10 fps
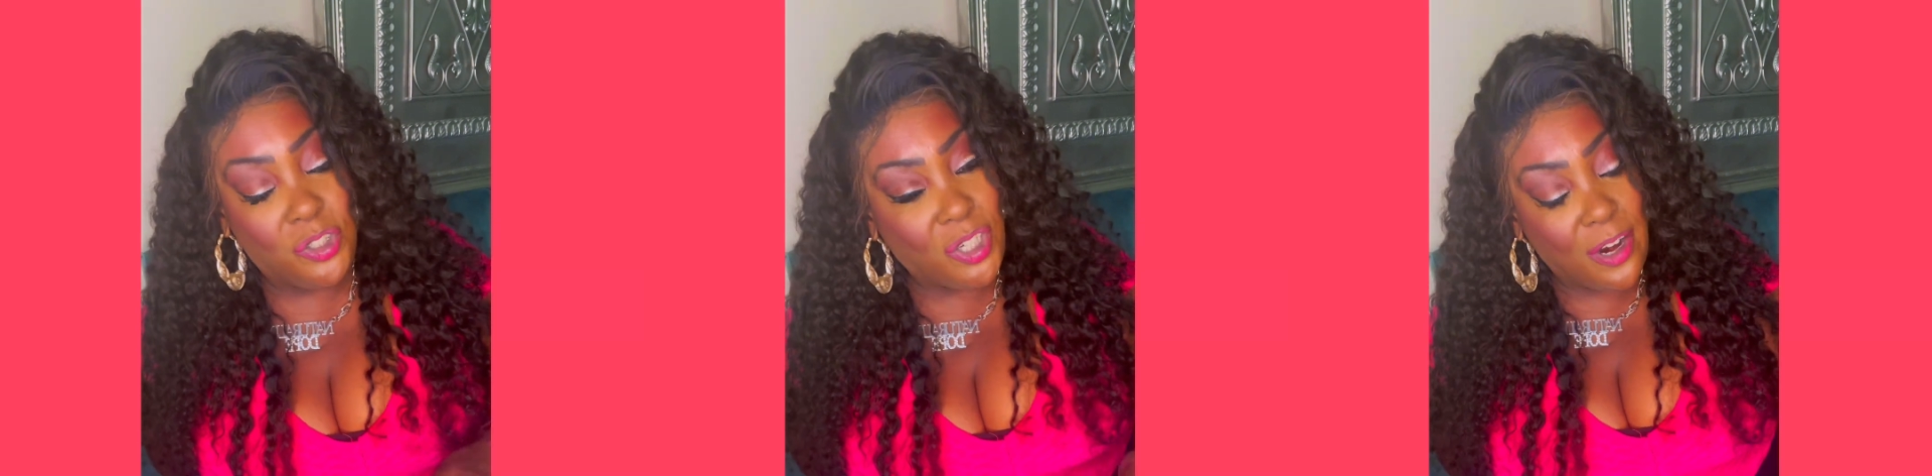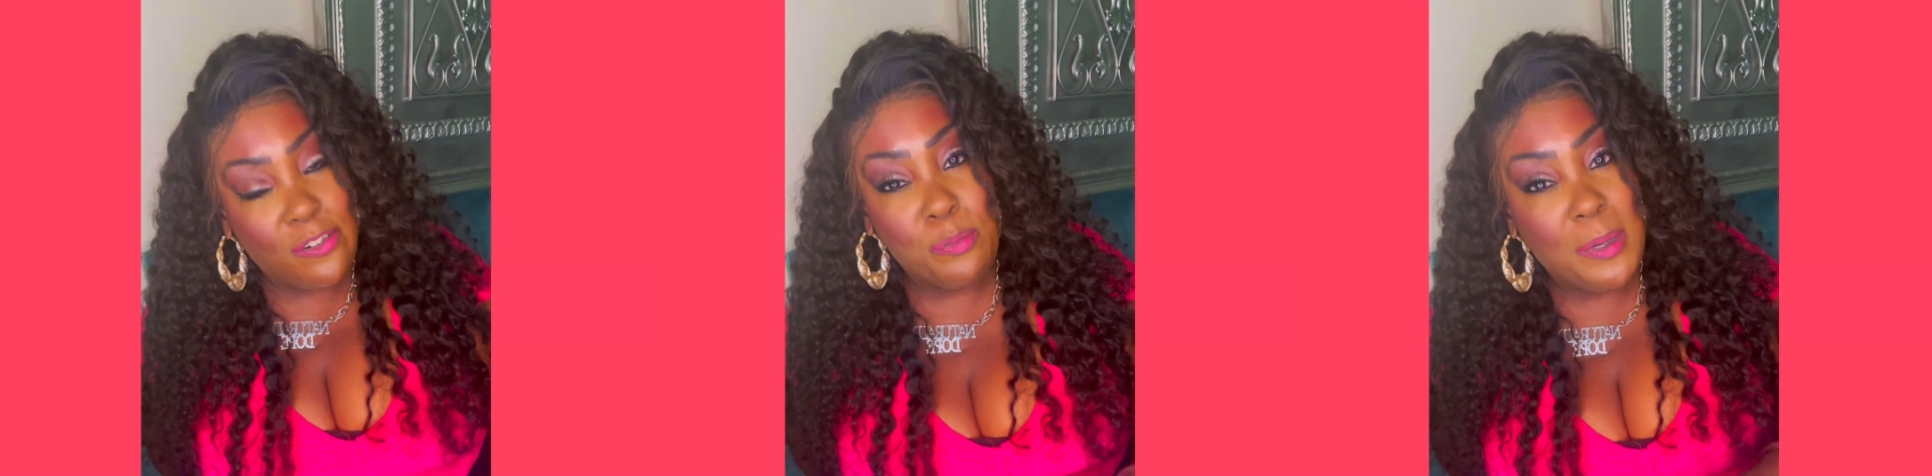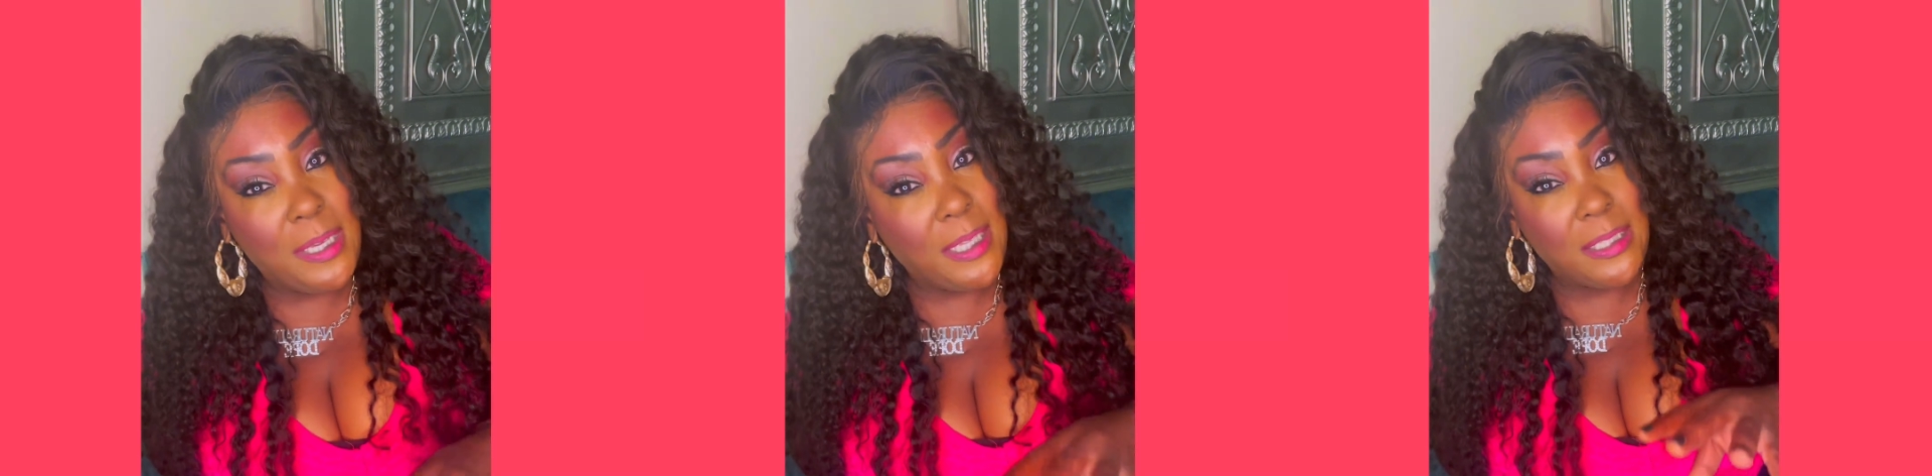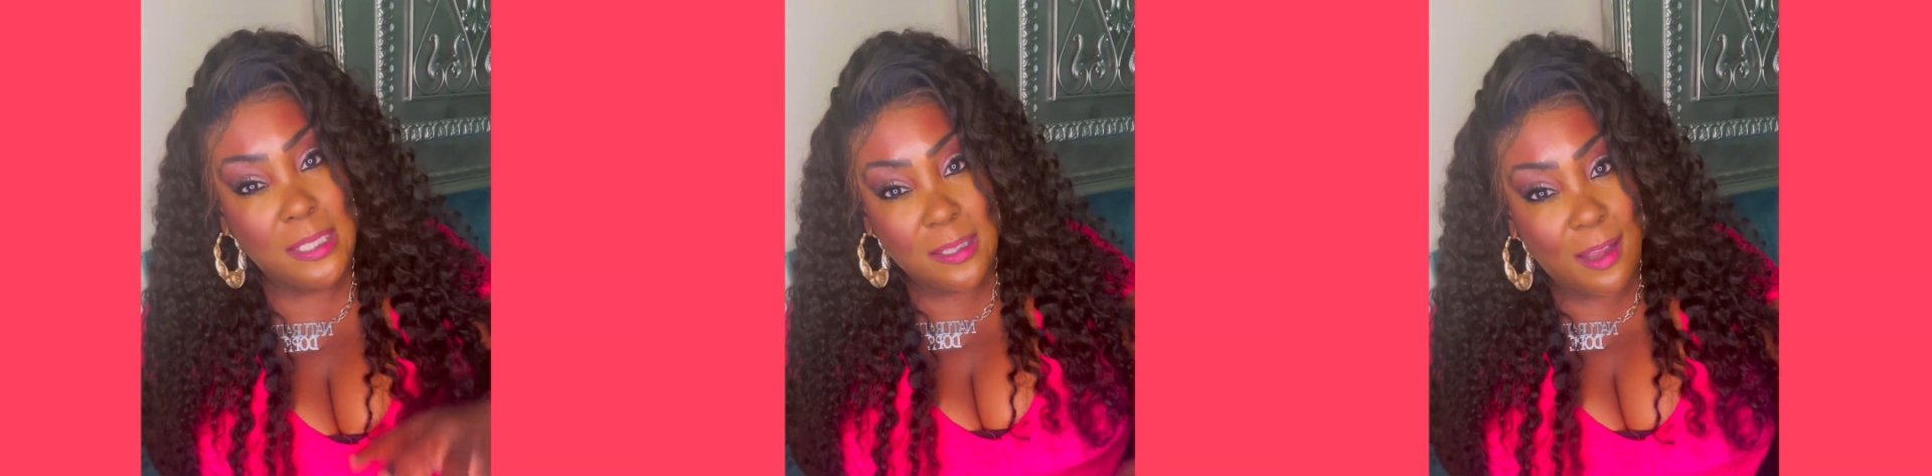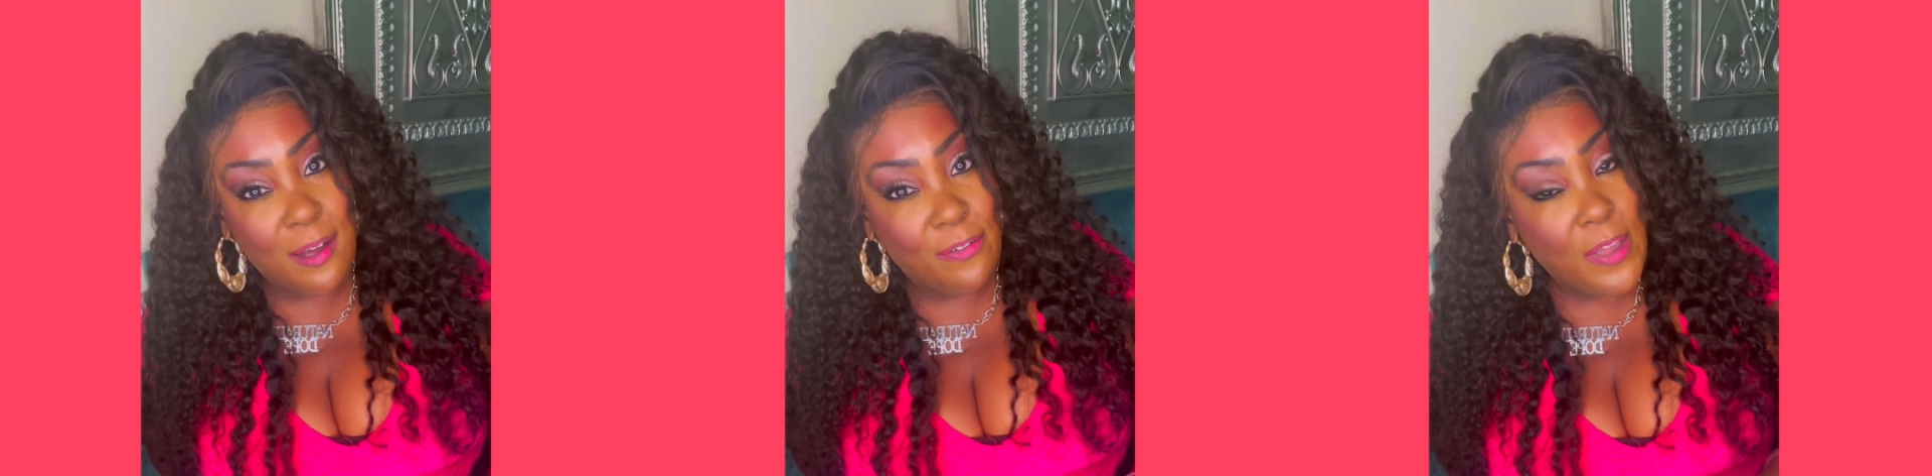Jeremy and
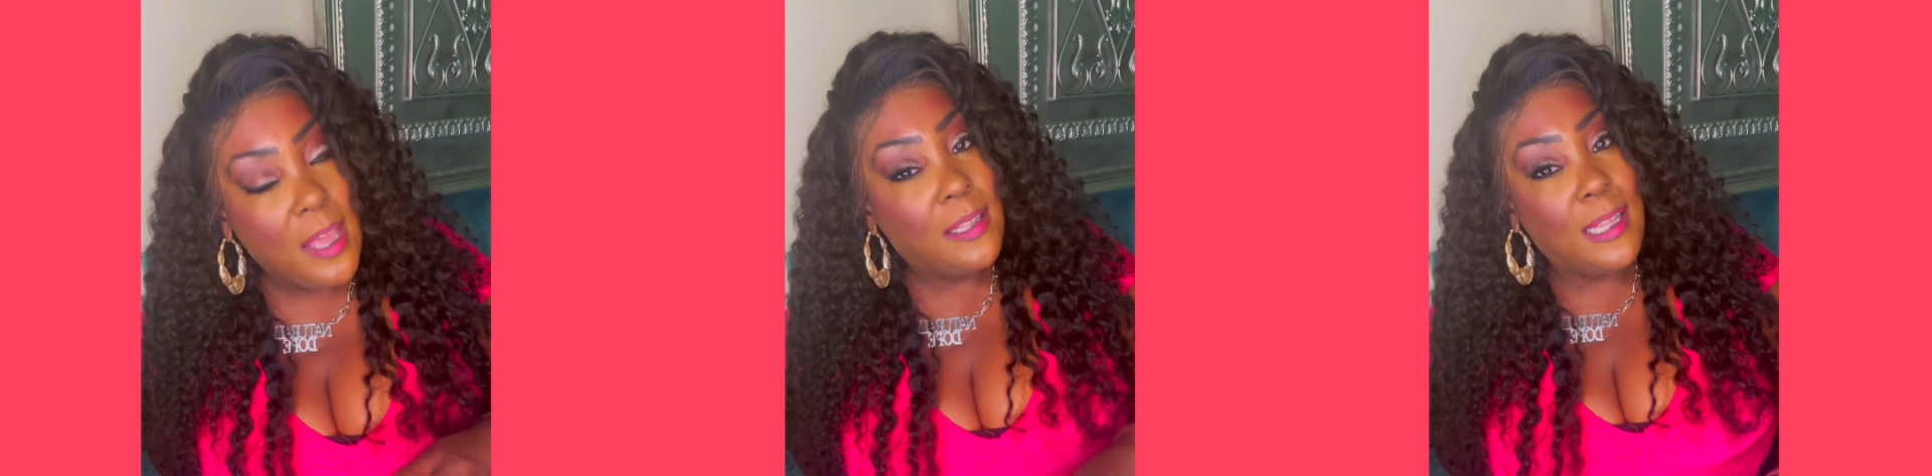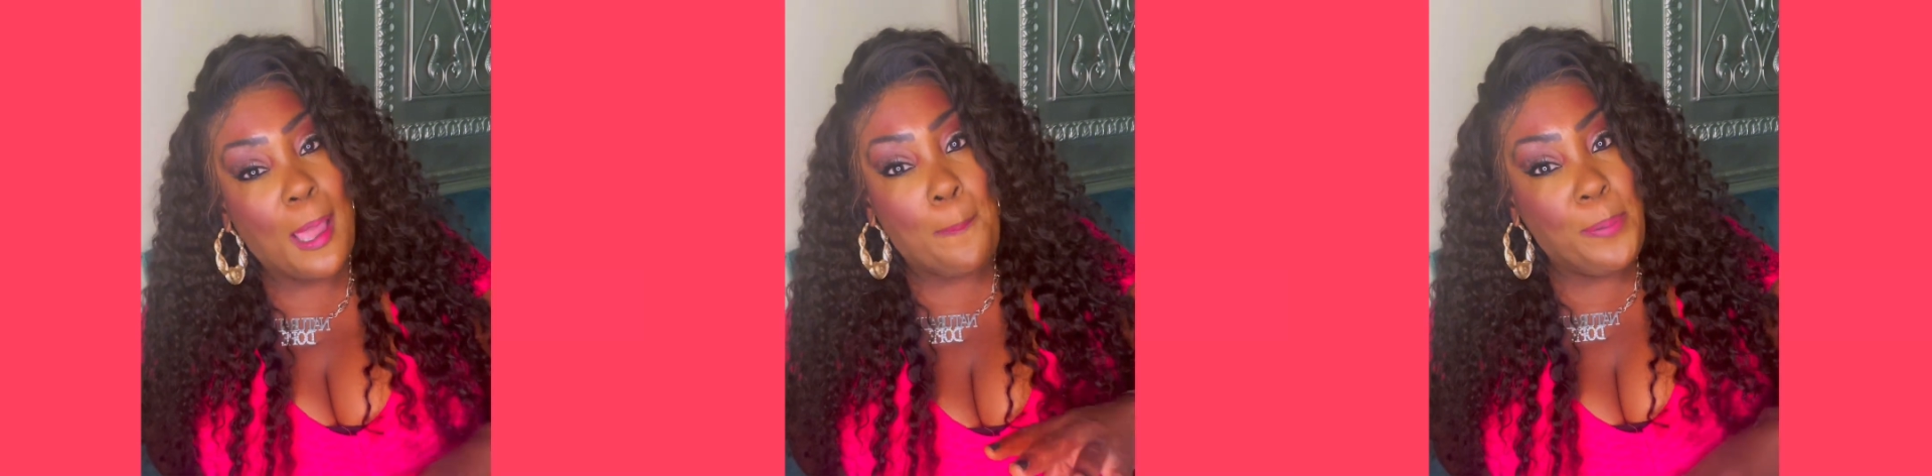stuff. Like,